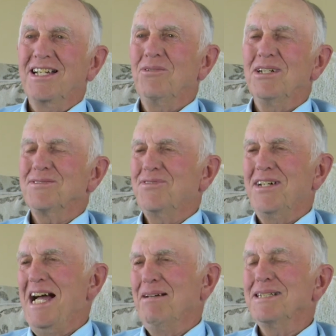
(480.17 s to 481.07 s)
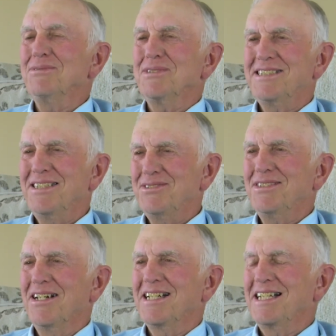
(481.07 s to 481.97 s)
He wasn't fat. He was a
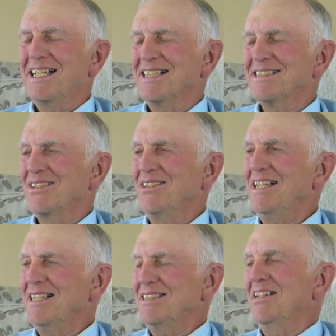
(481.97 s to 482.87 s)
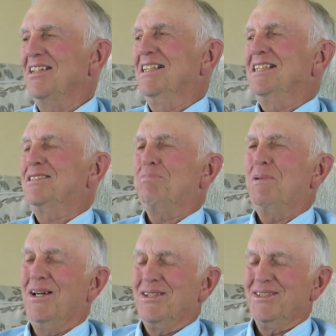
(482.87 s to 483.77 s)
chunky kid. So he gets on his
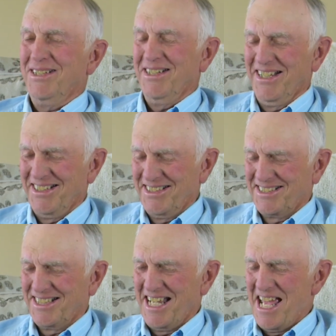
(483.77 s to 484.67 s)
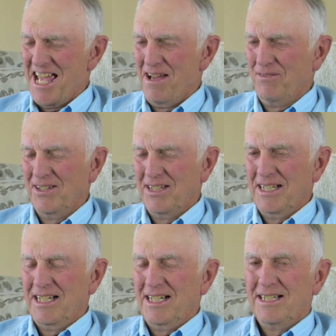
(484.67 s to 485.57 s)
spurs, this calf,
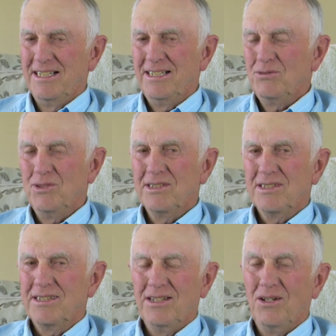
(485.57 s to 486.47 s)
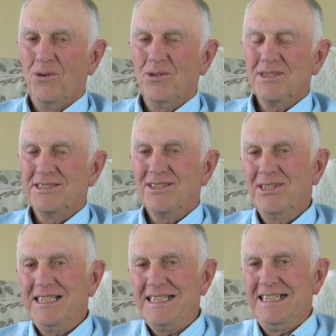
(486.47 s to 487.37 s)
and it wouldn't go, and
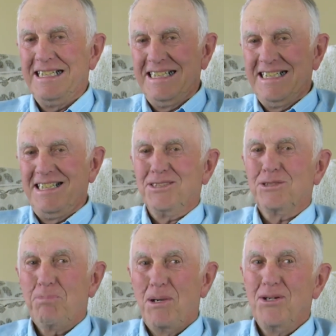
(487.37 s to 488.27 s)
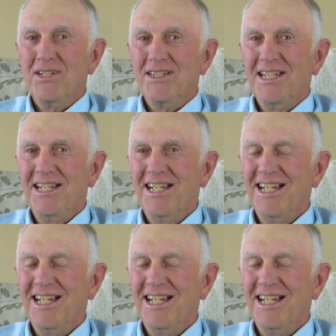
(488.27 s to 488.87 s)
so he spurred it.